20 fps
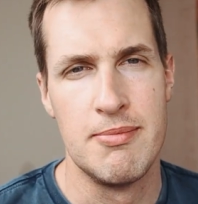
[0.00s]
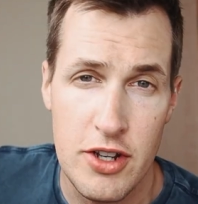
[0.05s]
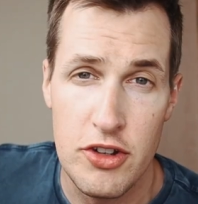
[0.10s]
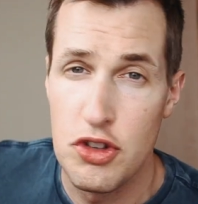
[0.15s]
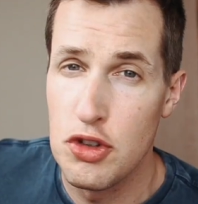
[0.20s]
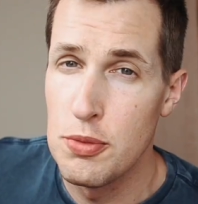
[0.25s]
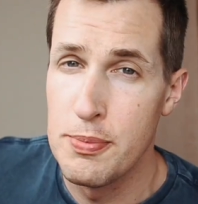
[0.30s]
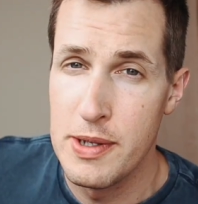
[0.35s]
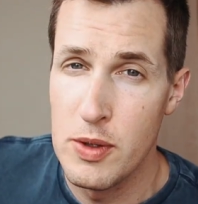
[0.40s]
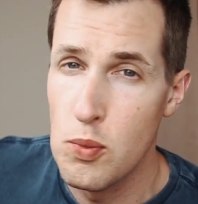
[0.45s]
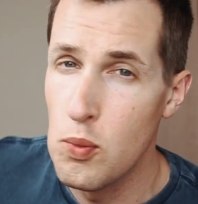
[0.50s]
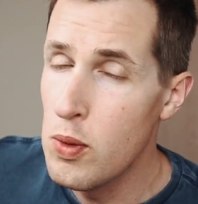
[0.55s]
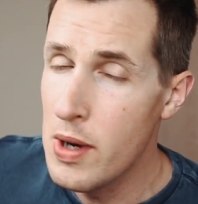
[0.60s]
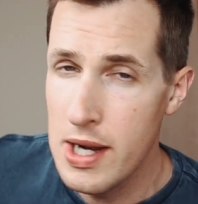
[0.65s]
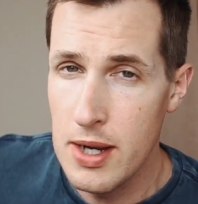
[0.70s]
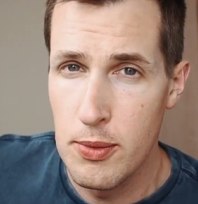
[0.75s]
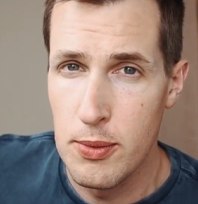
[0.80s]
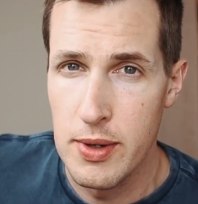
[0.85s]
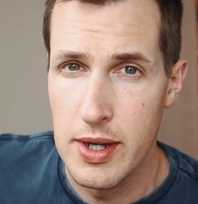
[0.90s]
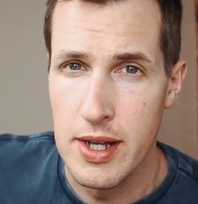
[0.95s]
As you'll be
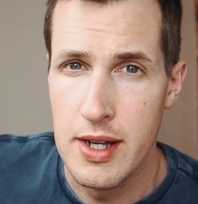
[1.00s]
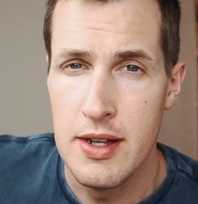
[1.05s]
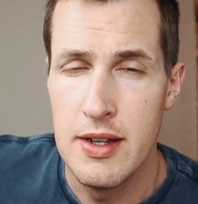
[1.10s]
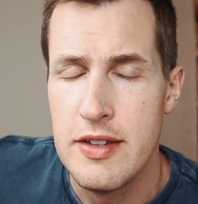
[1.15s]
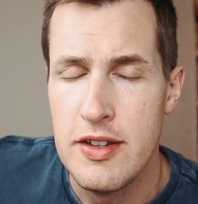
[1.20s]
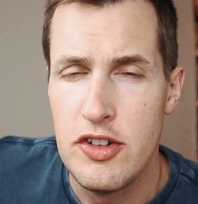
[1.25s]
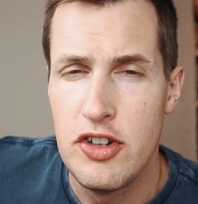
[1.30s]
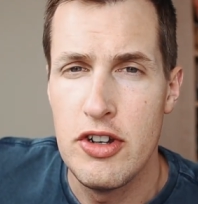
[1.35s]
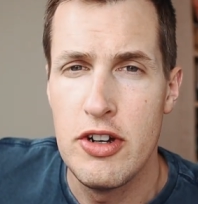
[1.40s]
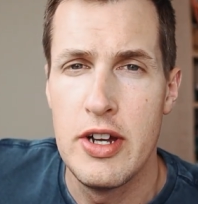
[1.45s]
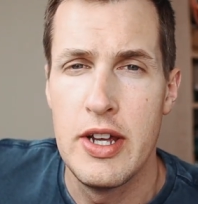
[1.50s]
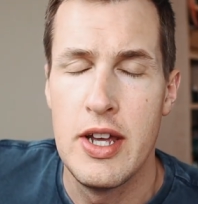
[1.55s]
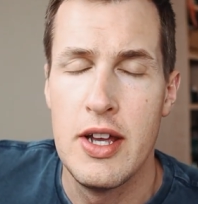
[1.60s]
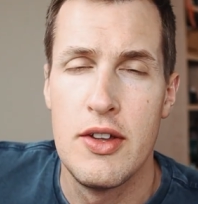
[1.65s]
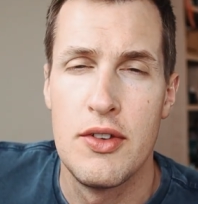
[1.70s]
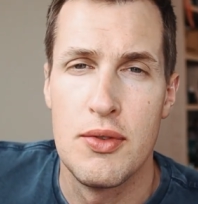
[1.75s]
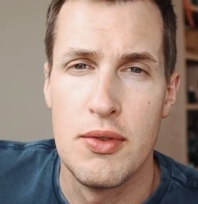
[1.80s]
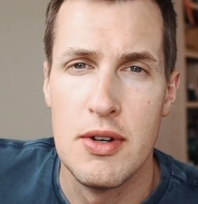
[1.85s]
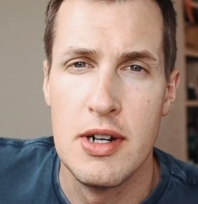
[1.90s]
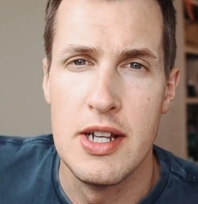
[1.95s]
well aware, DJI
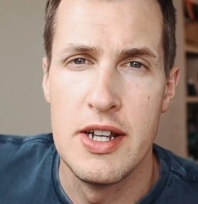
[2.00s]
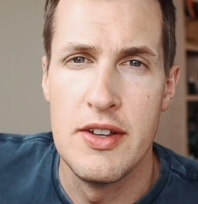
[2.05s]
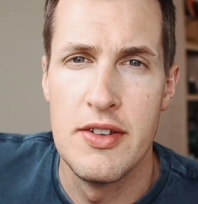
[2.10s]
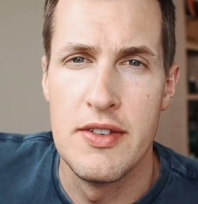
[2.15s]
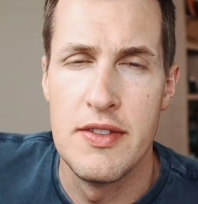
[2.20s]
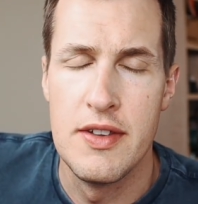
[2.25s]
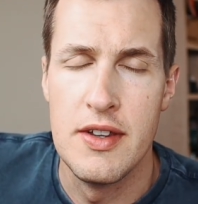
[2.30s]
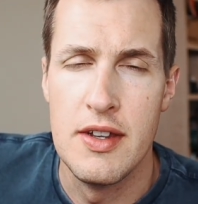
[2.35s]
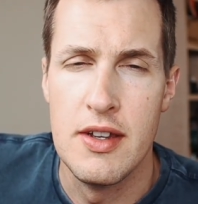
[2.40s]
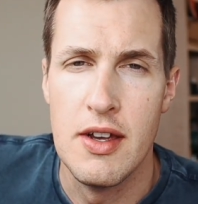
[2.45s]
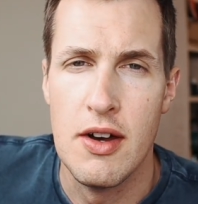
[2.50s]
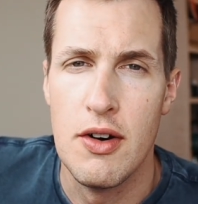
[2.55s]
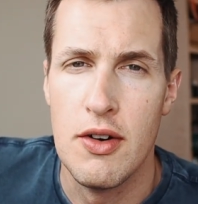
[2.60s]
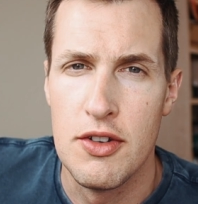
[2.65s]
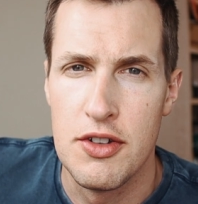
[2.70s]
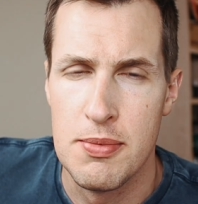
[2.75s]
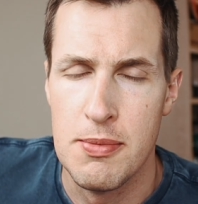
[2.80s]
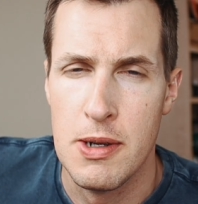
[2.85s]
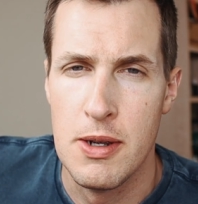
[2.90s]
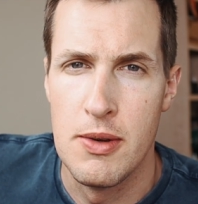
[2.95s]
has released the
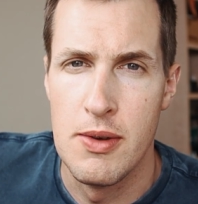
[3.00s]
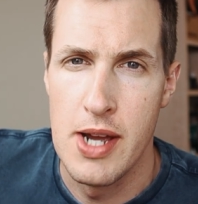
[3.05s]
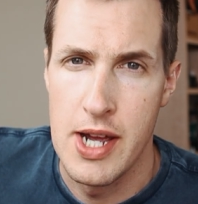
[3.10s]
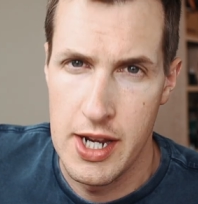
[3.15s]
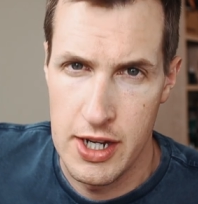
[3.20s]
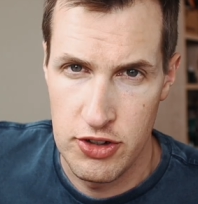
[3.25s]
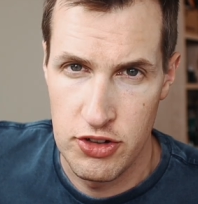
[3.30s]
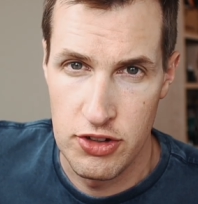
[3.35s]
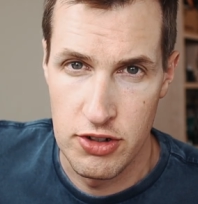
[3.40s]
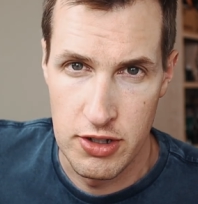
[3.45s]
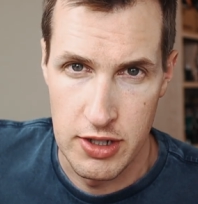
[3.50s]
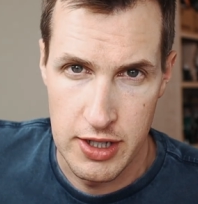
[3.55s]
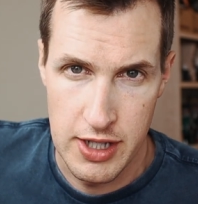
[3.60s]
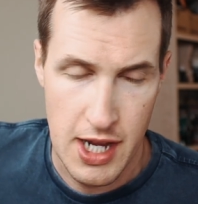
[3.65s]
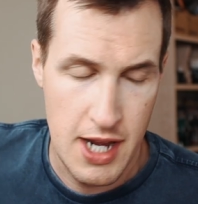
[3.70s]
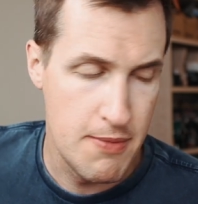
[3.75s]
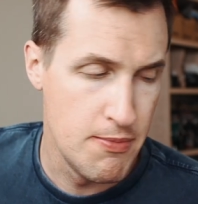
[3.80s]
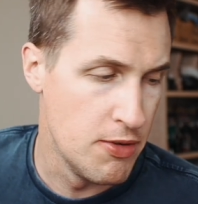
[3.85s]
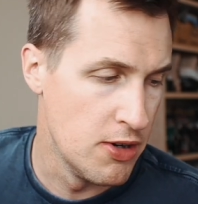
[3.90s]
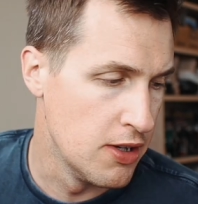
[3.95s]
Osmo Action
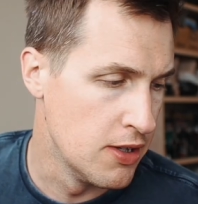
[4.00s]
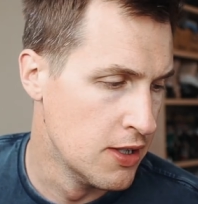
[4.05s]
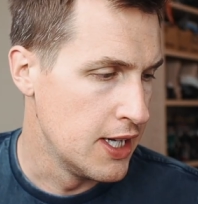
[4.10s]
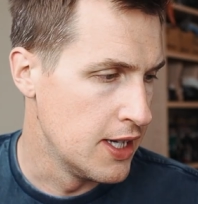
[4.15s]
camera,